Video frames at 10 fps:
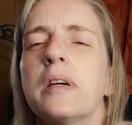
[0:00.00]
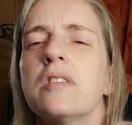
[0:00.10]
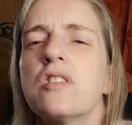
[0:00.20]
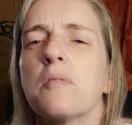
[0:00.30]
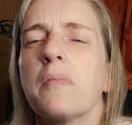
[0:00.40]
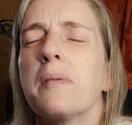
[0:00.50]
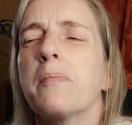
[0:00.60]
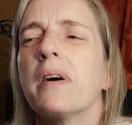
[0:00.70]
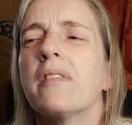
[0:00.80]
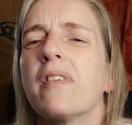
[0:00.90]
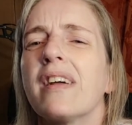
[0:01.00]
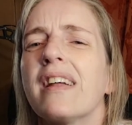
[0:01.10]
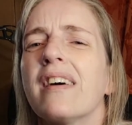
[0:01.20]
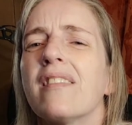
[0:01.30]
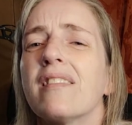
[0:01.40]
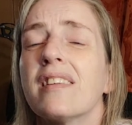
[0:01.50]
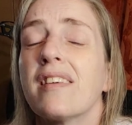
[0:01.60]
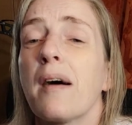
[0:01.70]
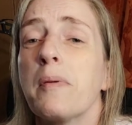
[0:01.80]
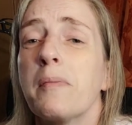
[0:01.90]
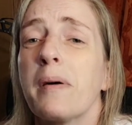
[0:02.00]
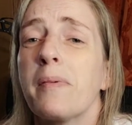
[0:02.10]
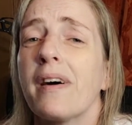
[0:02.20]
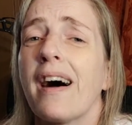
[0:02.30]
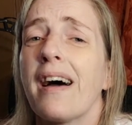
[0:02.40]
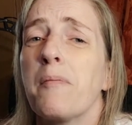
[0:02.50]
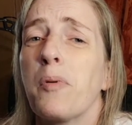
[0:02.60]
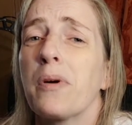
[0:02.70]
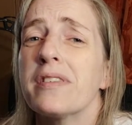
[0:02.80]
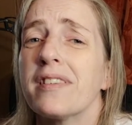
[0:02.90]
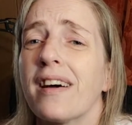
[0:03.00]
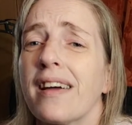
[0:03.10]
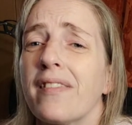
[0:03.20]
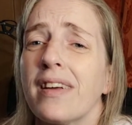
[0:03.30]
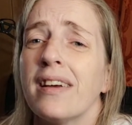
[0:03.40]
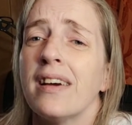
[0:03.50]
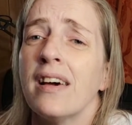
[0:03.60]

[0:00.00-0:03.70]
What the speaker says: itching my butt right now. The top of my butt, I have poison ivy.